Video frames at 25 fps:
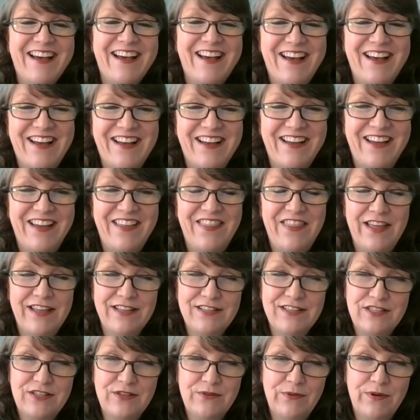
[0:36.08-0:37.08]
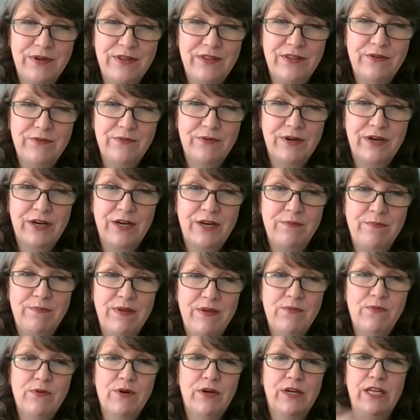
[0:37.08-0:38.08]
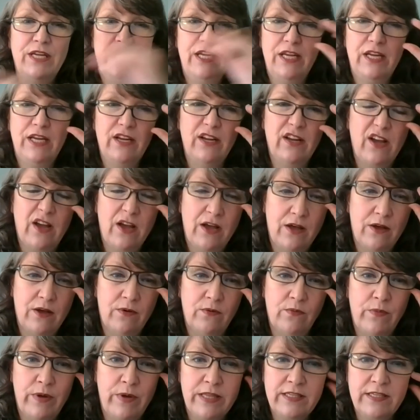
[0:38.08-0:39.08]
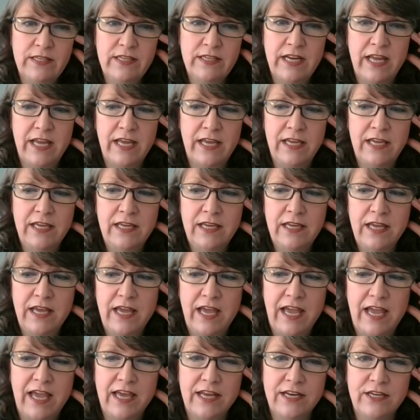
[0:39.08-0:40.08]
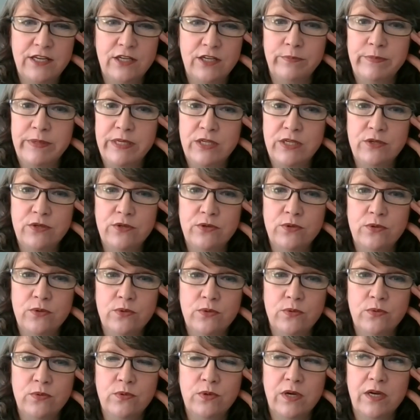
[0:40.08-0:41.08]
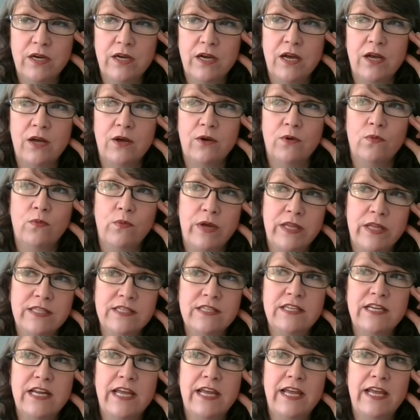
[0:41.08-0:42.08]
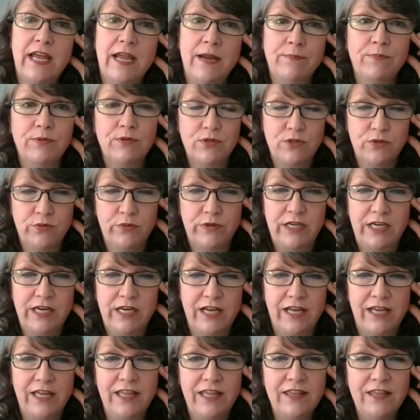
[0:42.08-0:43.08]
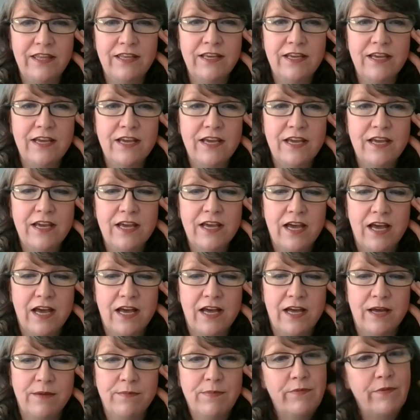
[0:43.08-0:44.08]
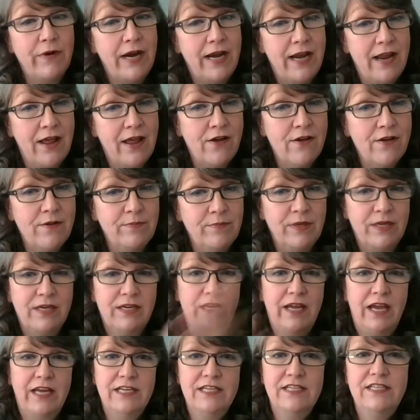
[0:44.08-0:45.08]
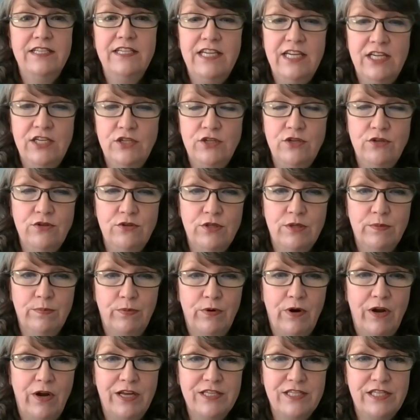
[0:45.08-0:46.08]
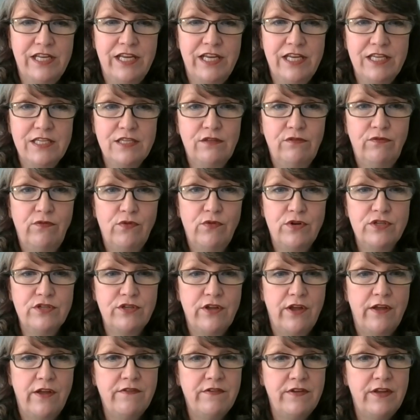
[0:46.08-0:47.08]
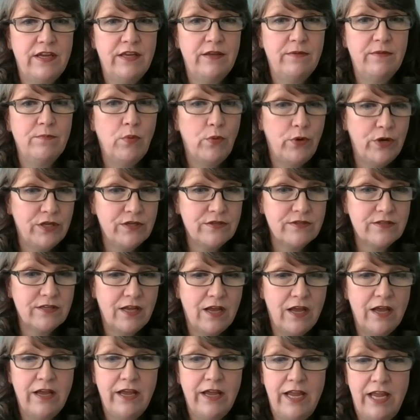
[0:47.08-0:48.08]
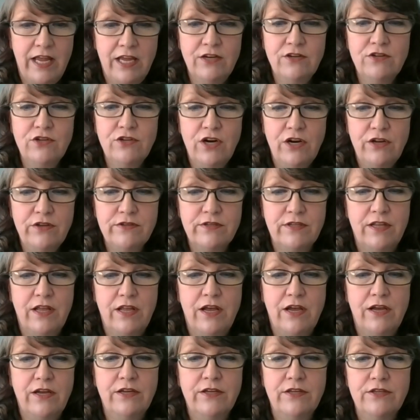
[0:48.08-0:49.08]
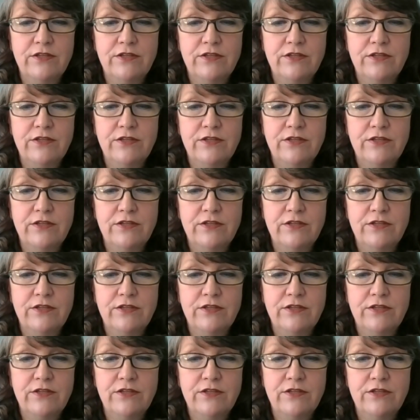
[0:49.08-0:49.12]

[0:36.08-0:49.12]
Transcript: And that's the one that we're going to be working Wednesday, and it'll be due Wednesday, April 29th. But right now I'm going to kind of teach you the process for solving Boyles Law and Charles Law.